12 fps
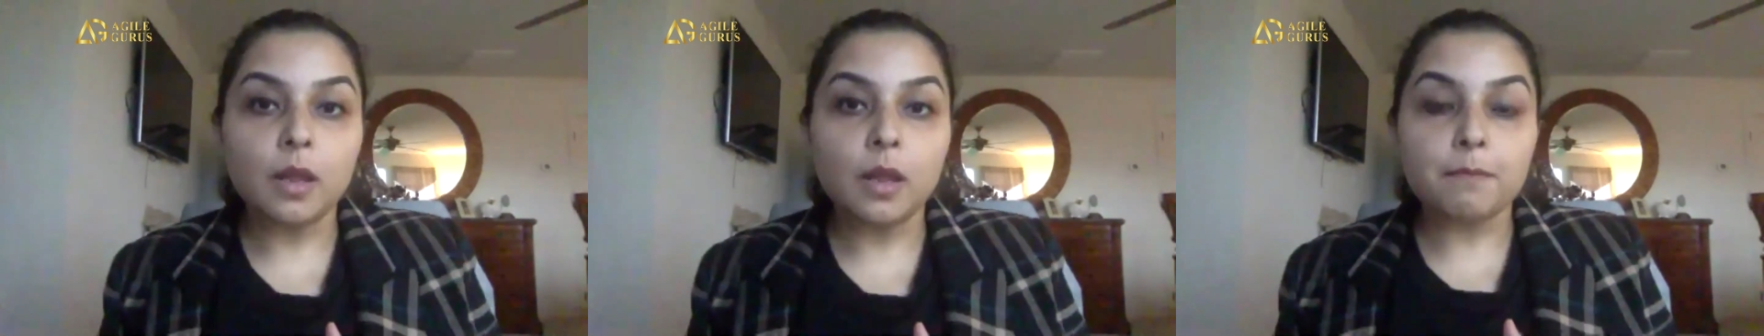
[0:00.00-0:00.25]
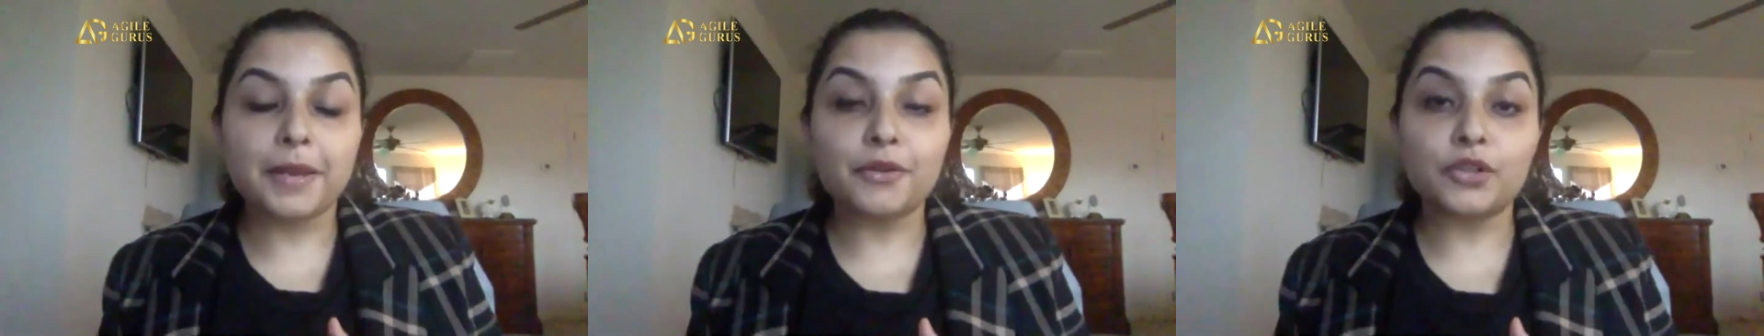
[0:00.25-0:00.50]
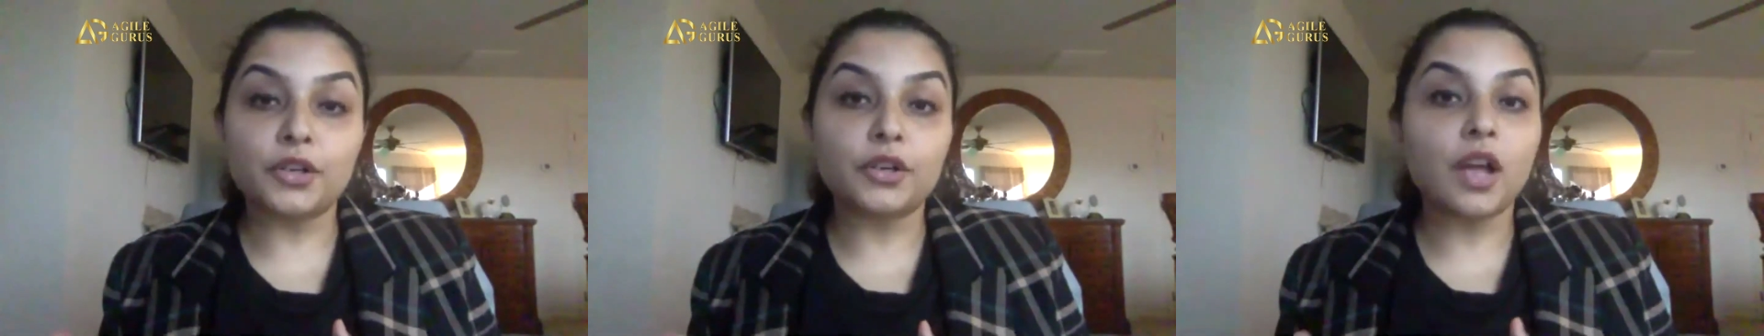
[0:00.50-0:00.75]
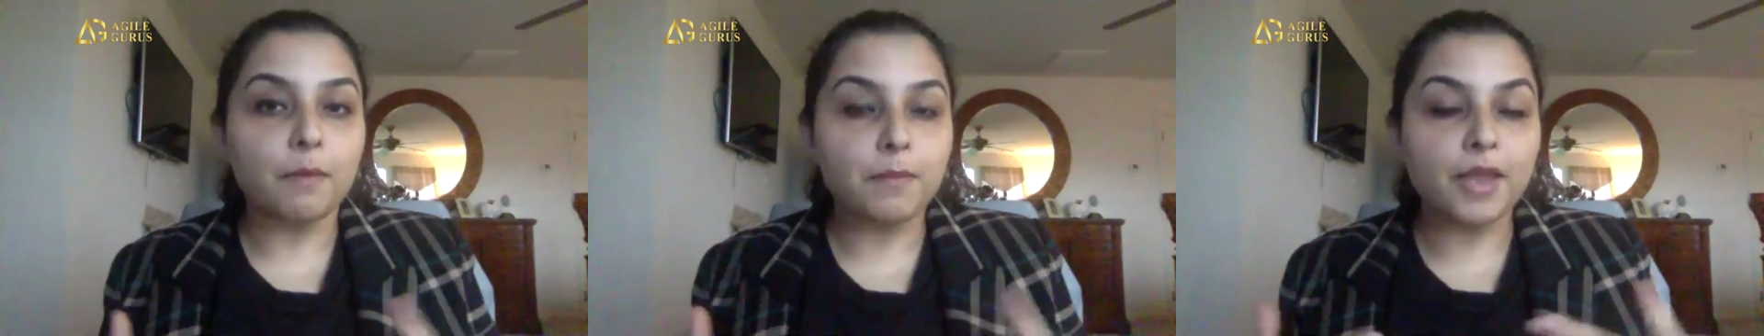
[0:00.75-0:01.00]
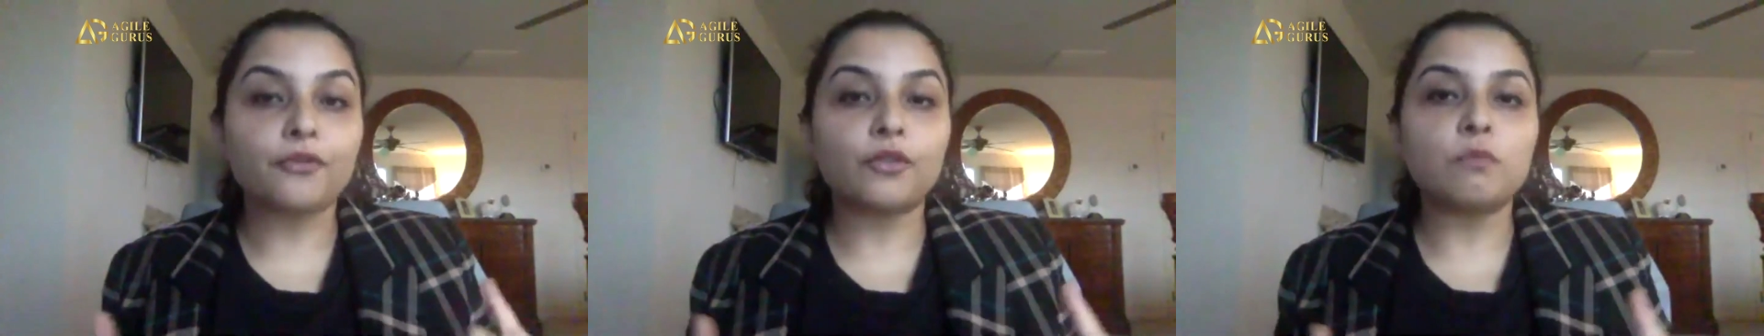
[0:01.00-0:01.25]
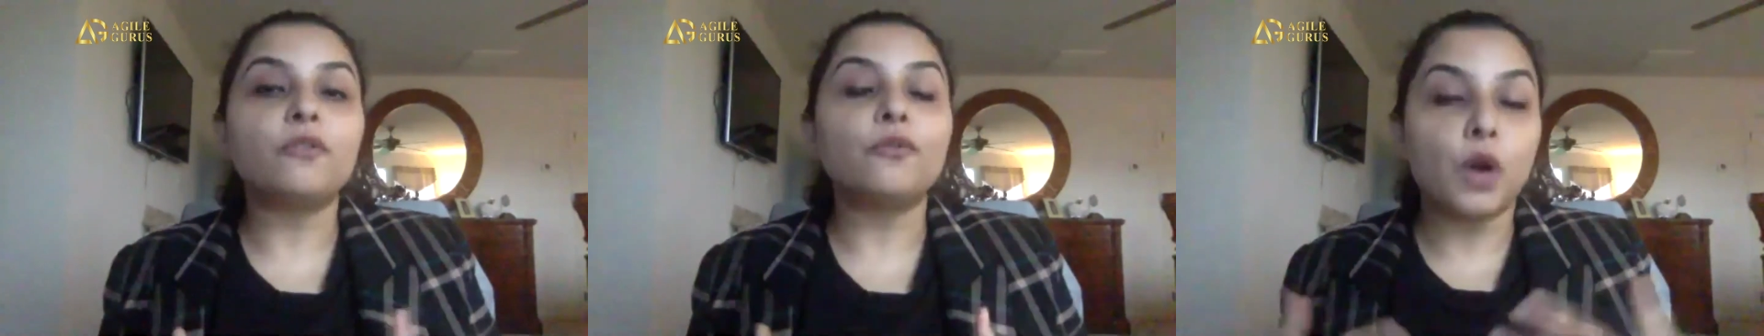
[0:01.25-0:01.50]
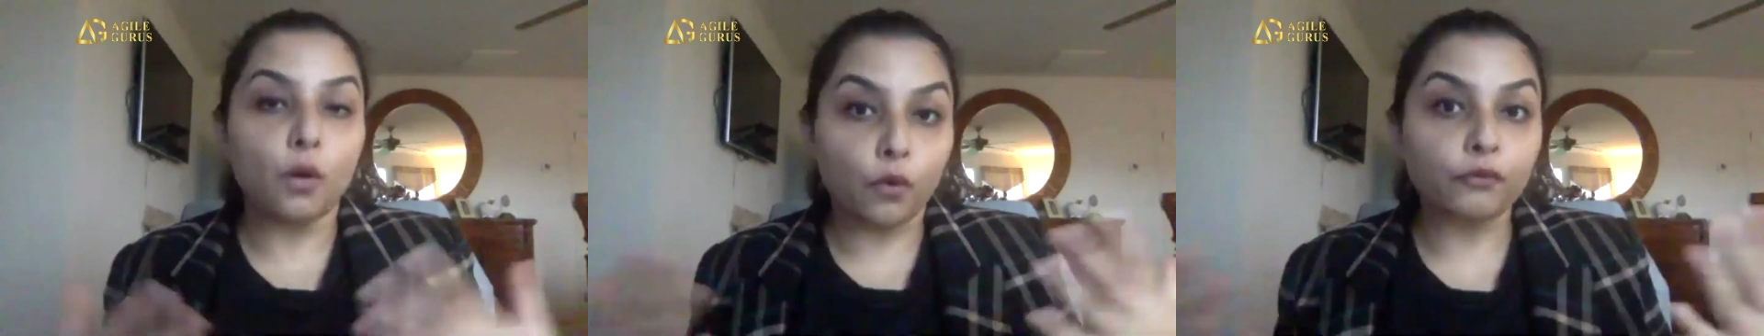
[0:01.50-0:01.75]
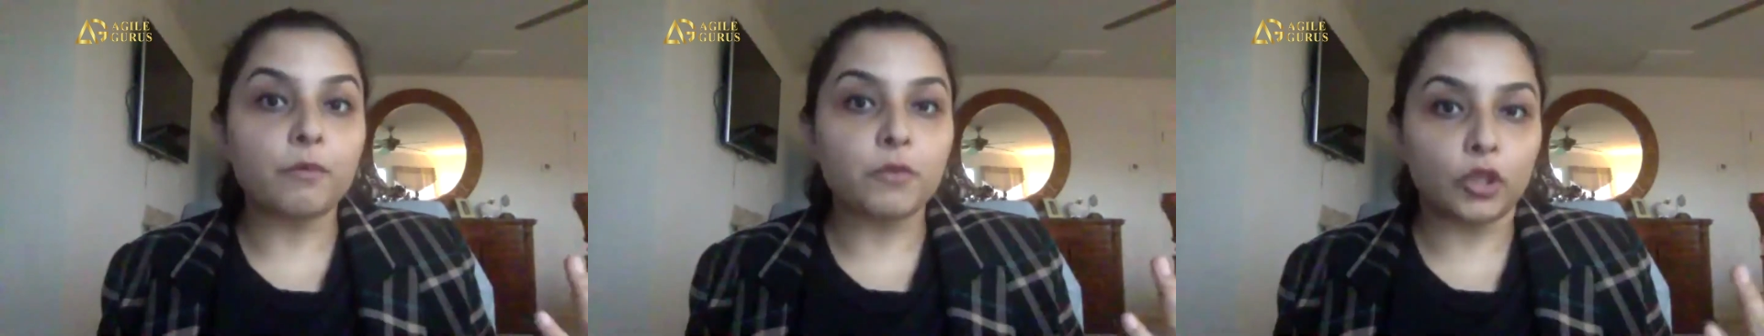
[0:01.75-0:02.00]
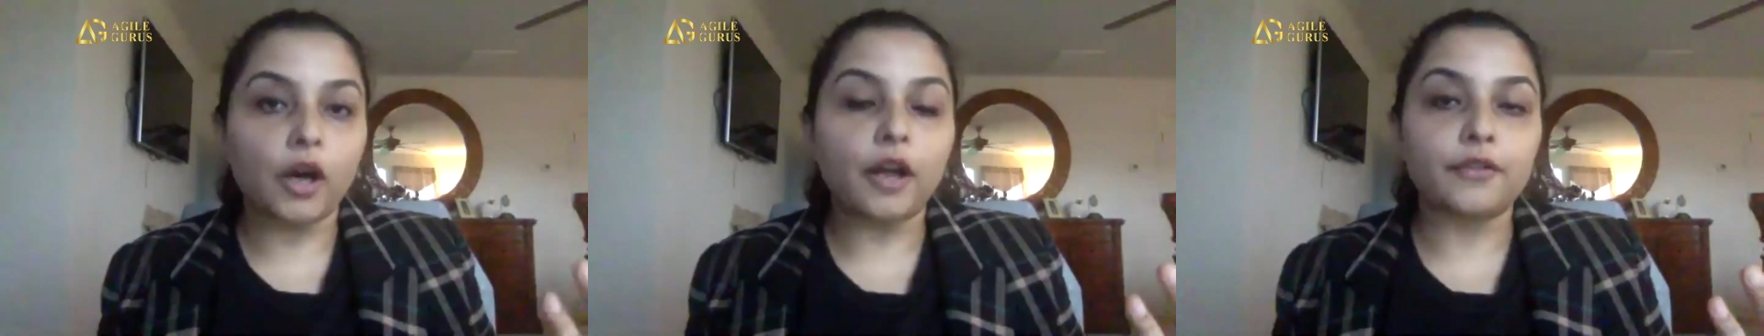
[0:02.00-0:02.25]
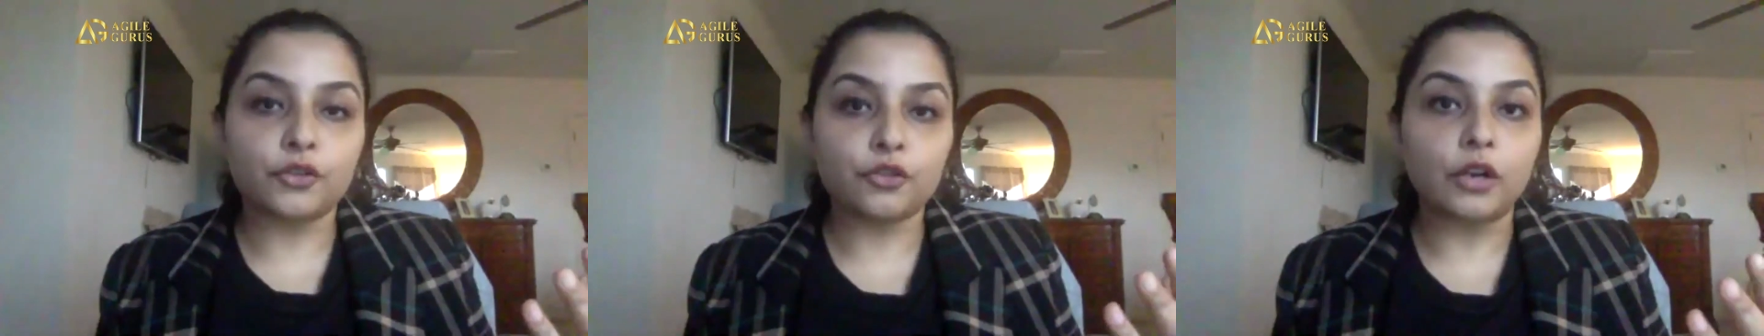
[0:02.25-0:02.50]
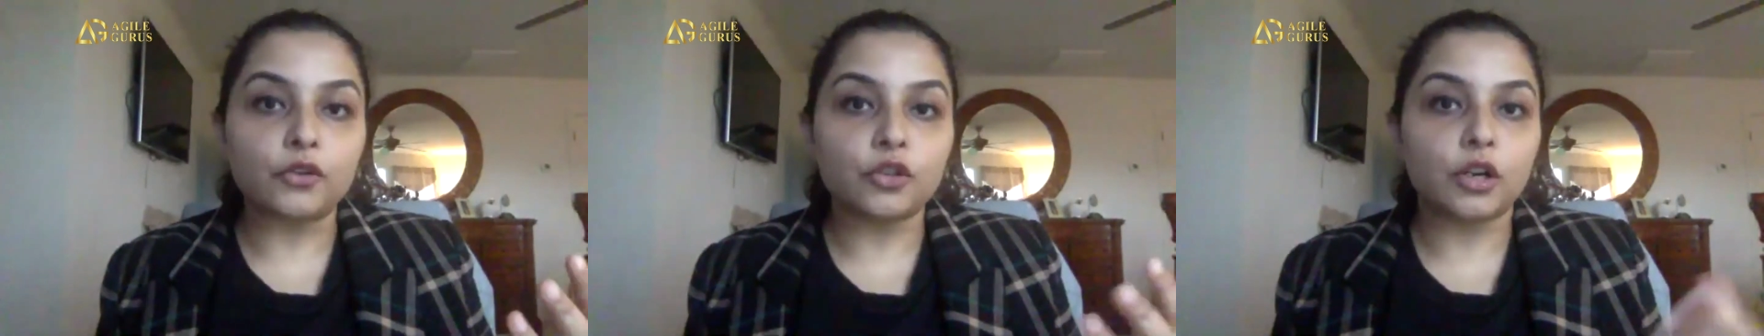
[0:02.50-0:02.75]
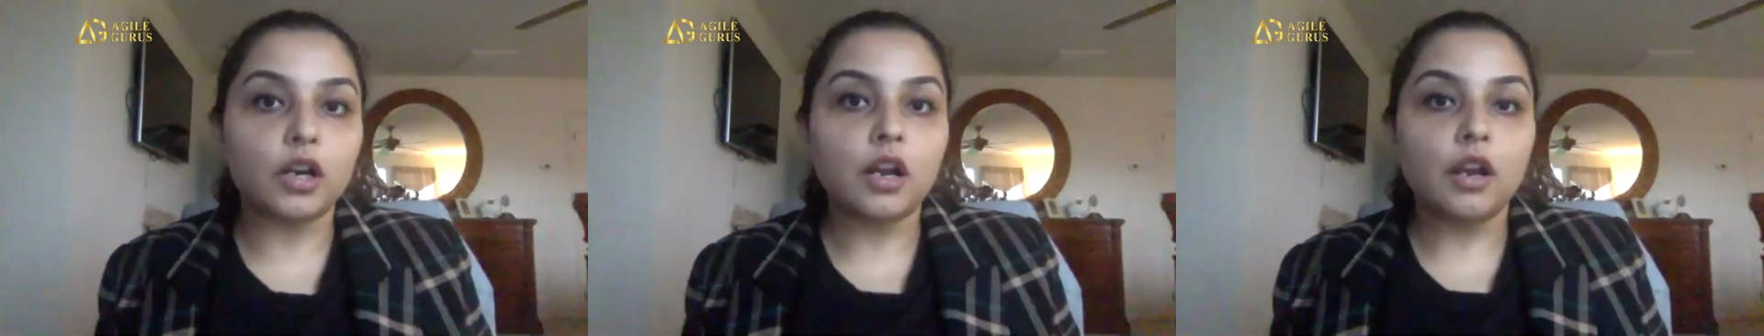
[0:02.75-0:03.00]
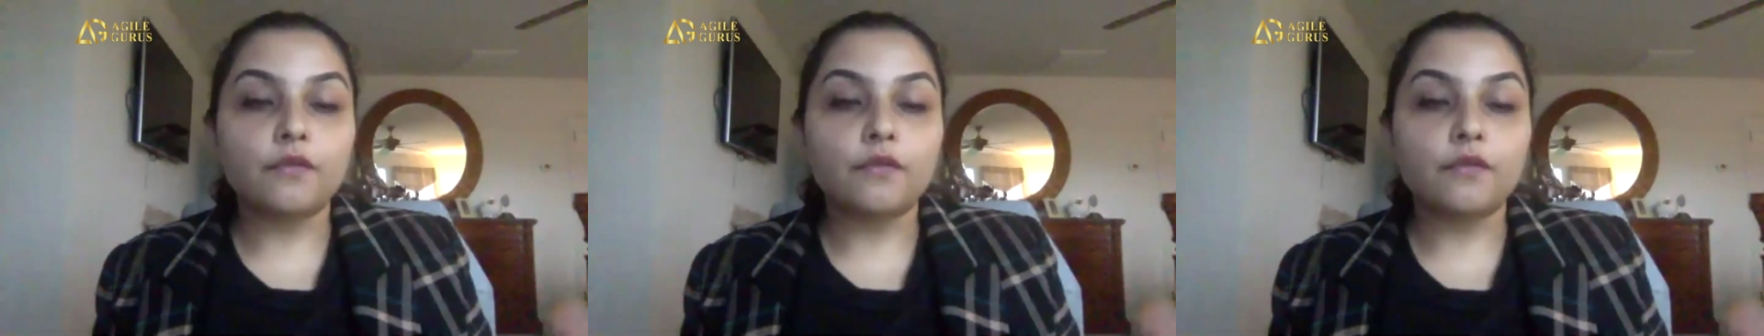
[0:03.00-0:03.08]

because they're coming from a lot of structure.